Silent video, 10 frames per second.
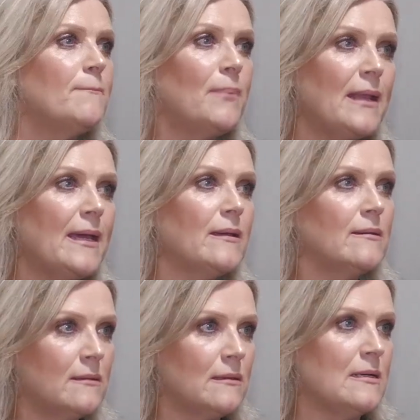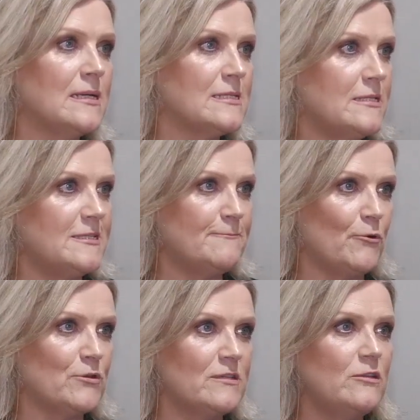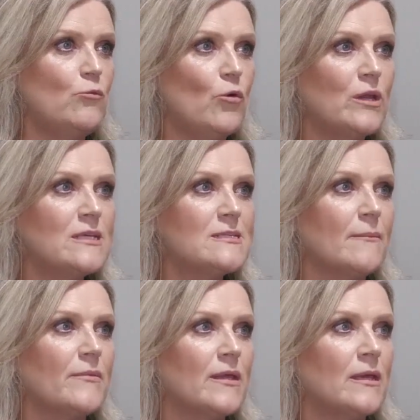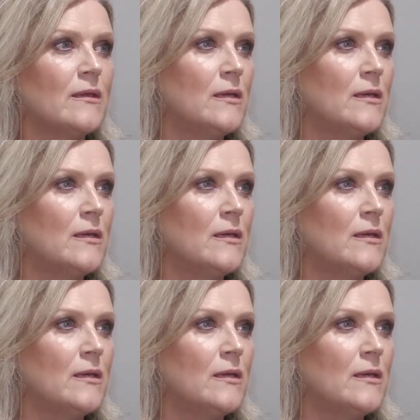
black glassy spots, and you're wanting something,